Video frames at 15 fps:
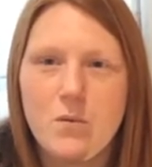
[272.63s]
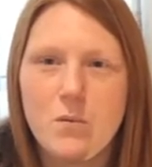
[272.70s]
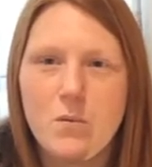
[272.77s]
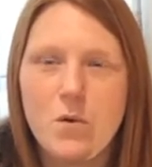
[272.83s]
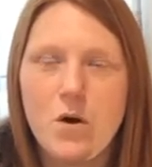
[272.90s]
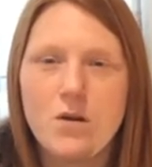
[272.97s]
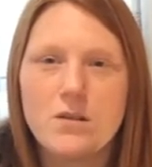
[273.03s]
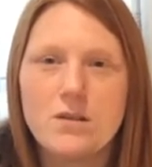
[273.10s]

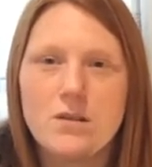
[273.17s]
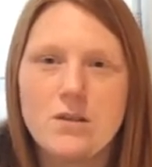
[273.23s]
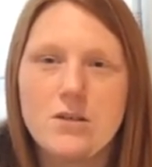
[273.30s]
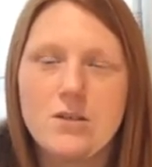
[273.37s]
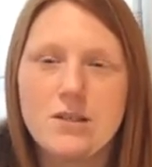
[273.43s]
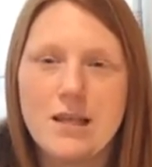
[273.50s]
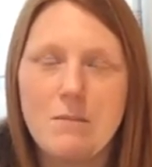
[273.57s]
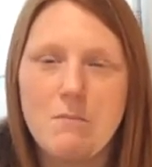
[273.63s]
What
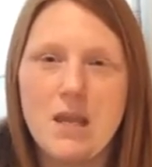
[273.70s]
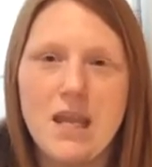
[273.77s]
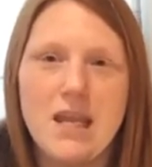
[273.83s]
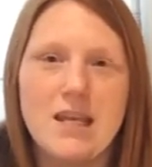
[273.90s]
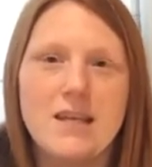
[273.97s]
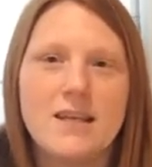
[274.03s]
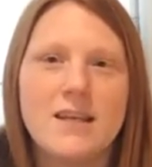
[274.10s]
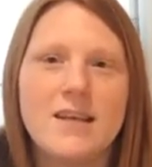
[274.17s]
does it
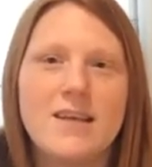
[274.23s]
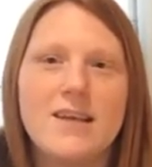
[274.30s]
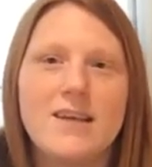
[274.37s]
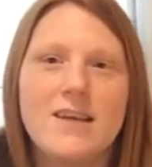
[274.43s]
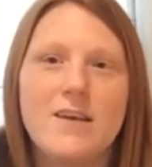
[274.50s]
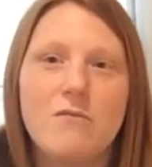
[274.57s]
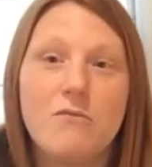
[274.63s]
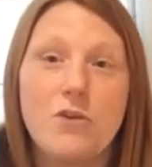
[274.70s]
mean
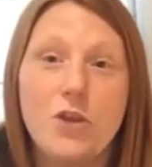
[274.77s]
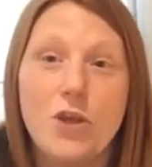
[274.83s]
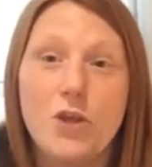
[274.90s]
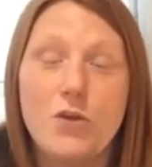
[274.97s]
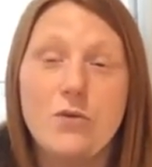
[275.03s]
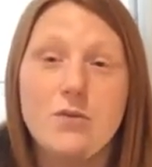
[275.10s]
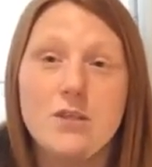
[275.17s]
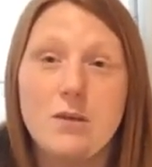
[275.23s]
for
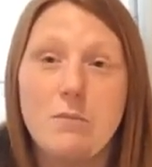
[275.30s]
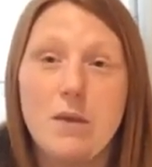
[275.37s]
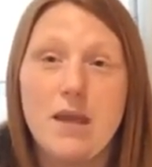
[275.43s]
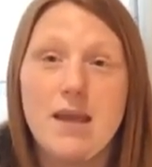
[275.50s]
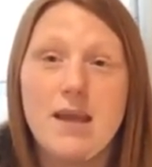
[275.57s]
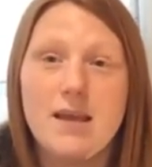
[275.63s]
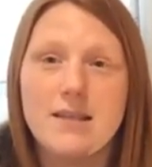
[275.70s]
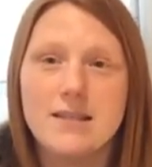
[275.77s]
you to
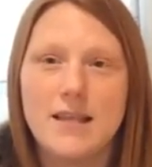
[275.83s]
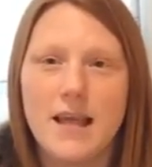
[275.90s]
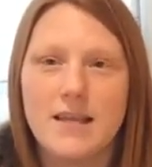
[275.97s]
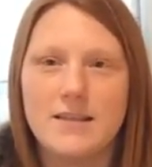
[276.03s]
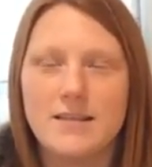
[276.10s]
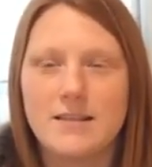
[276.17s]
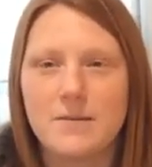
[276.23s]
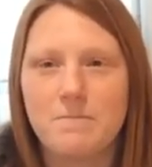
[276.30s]
be a
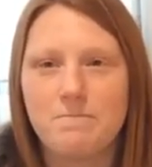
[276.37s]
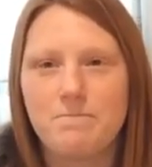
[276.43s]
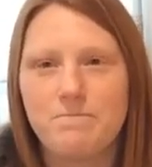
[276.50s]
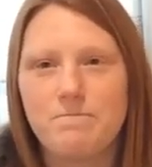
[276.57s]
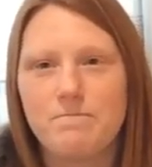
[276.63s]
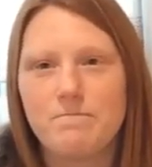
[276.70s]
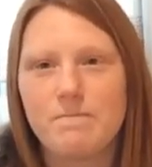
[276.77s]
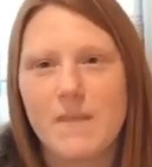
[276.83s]
saint?
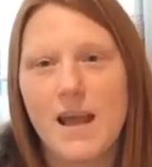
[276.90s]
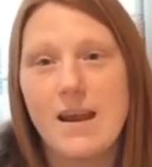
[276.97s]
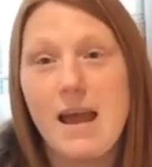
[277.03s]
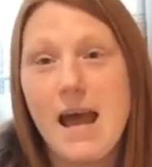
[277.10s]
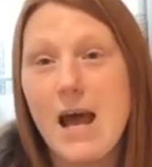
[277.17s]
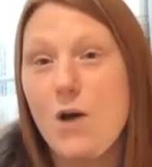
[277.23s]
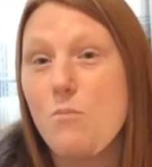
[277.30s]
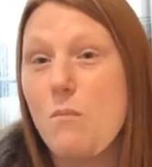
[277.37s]
And
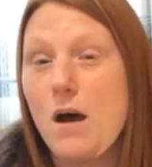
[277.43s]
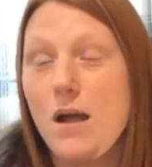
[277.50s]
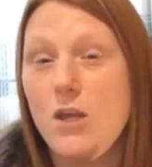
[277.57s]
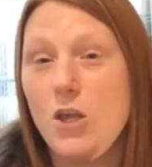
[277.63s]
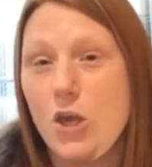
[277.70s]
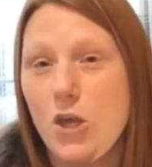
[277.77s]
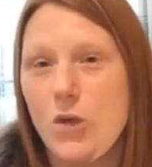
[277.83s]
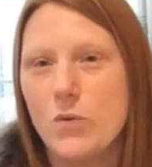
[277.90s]
how might
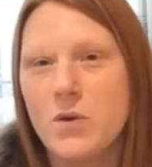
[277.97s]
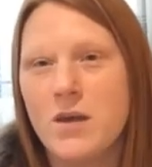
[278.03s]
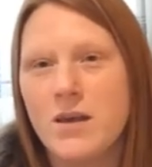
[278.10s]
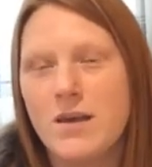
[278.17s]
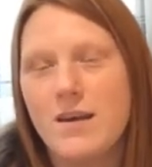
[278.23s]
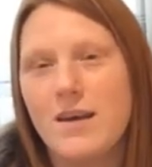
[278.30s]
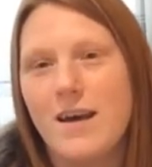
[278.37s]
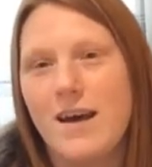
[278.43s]
you
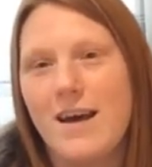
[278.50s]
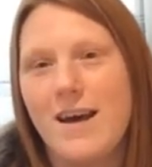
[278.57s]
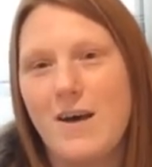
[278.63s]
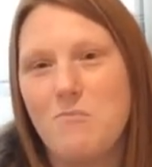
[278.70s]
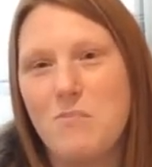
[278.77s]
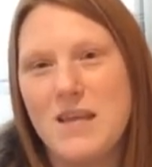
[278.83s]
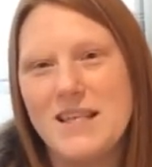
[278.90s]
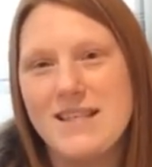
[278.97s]

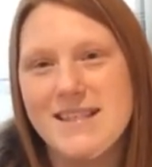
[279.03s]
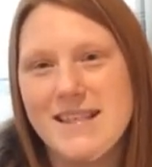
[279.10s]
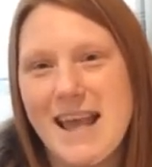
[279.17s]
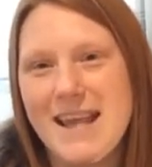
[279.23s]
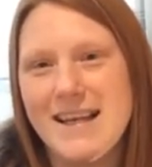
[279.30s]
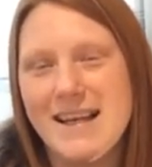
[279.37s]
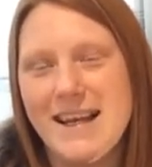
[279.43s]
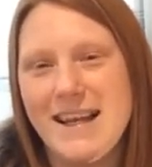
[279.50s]
be
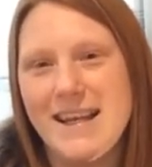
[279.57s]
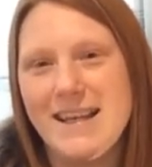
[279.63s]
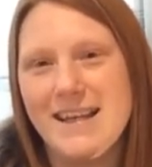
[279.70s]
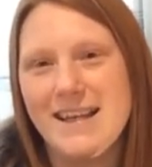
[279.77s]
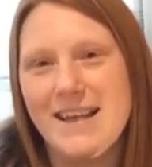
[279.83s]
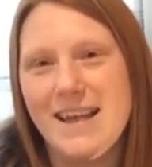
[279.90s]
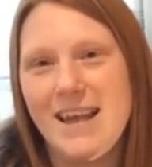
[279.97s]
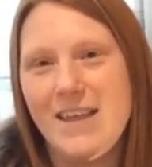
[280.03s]
saintly
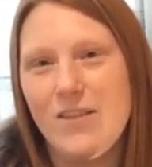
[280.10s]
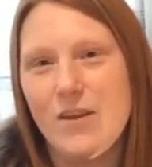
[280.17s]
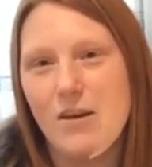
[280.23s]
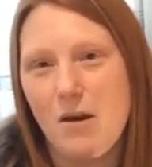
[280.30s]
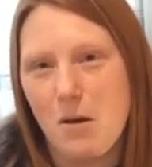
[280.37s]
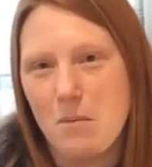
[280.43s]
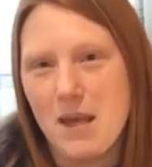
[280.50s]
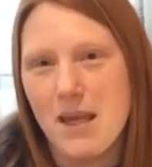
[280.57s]
in the
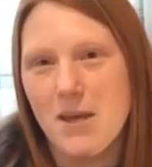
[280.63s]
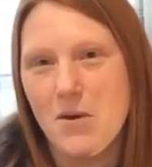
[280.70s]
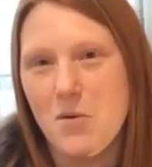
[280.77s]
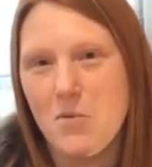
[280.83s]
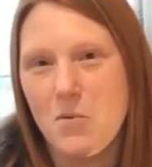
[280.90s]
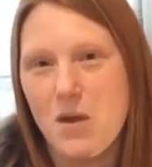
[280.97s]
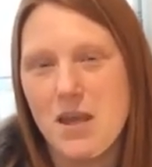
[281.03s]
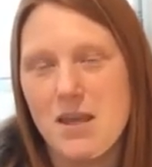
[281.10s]
coming
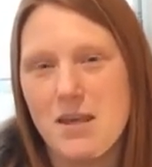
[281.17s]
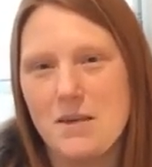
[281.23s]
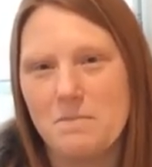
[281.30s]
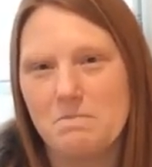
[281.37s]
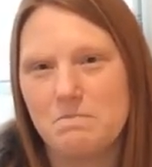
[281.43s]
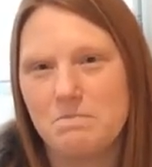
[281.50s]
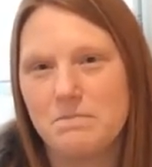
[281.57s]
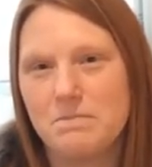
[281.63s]
week?
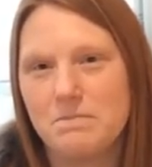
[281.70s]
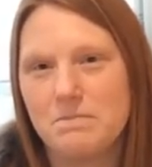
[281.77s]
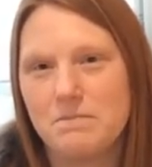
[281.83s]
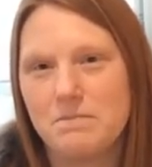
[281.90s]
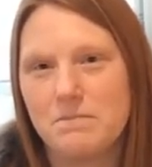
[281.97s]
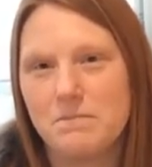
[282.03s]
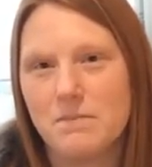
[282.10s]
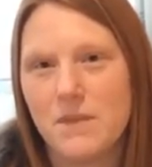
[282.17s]

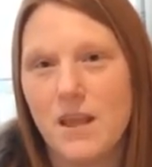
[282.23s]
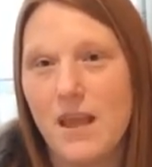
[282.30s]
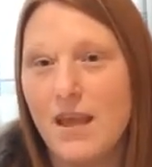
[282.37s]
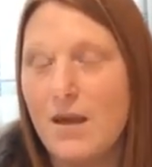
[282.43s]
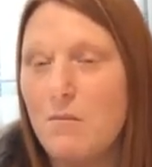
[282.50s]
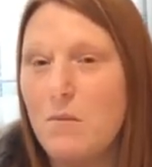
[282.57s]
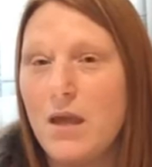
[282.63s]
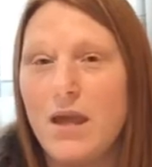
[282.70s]
It
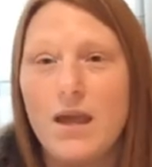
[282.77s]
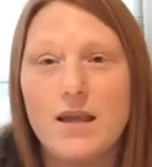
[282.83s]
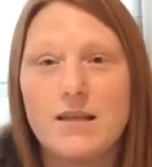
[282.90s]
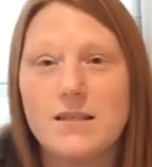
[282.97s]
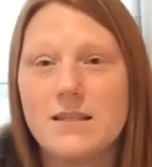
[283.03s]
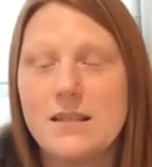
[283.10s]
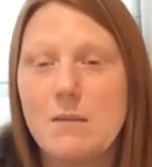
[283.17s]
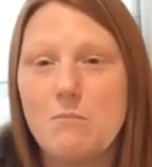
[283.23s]
can be
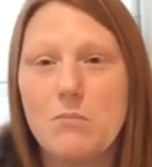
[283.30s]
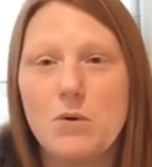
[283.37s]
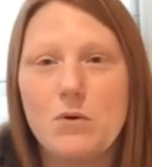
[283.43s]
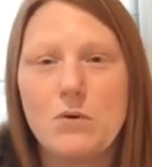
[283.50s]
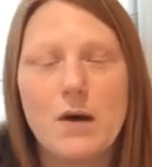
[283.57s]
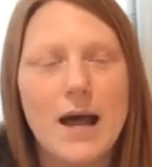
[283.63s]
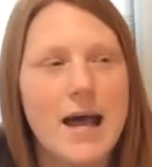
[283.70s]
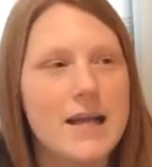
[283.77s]
as
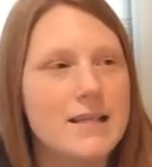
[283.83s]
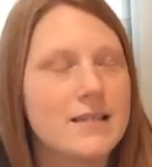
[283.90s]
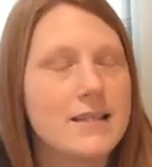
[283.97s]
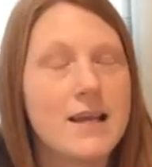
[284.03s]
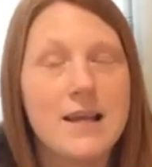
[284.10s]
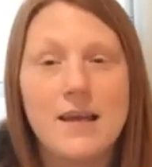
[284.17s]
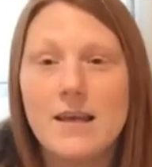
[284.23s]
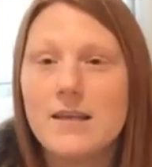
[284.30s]
simple as
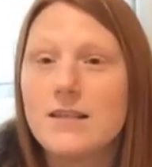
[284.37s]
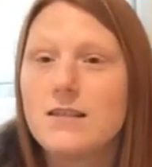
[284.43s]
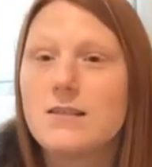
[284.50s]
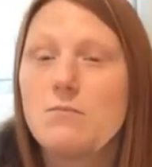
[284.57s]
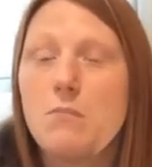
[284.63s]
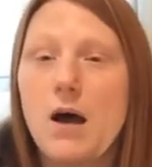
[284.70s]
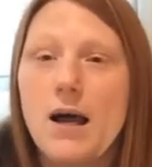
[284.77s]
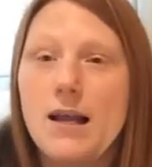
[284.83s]

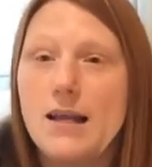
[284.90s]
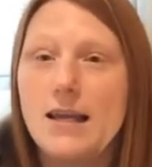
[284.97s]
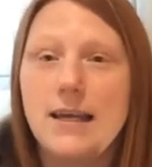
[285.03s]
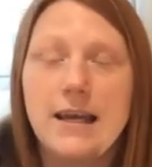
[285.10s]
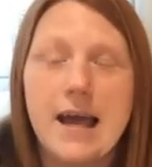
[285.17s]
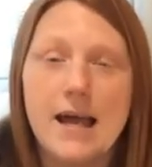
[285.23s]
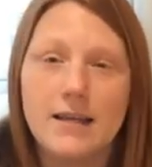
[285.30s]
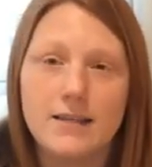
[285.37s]

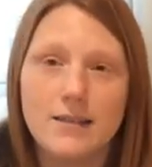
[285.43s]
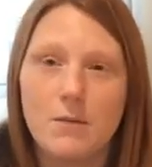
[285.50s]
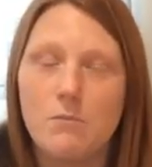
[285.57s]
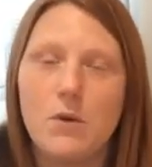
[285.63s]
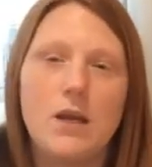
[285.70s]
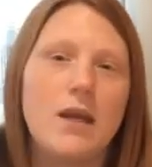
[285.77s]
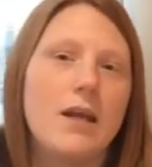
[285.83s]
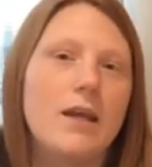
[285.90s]
smiling at
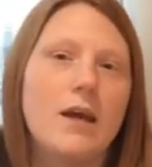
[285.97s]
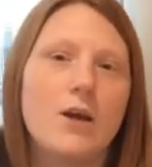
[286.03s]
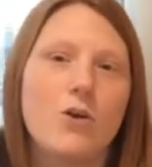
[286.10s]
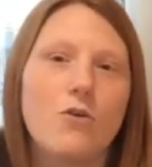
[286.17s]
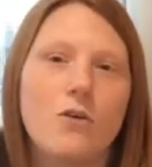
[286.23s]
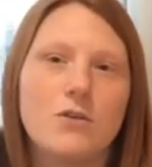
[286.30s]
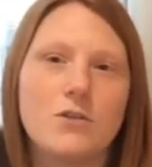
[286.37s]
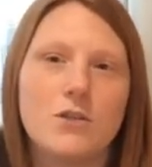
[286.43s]
somebody
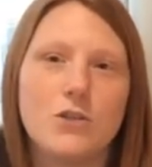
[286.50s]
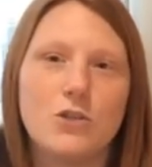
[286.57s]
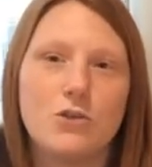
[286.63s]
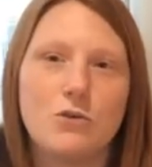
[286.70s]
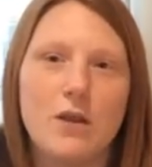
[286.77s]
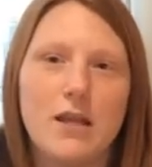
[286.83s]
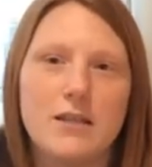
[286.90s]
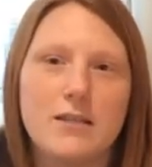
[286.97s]
across the
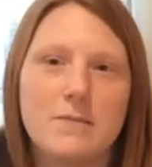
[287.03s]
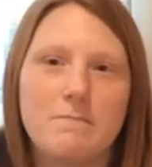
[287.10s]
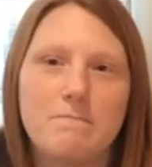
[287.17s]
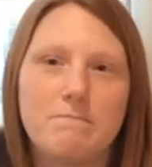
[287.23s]
street.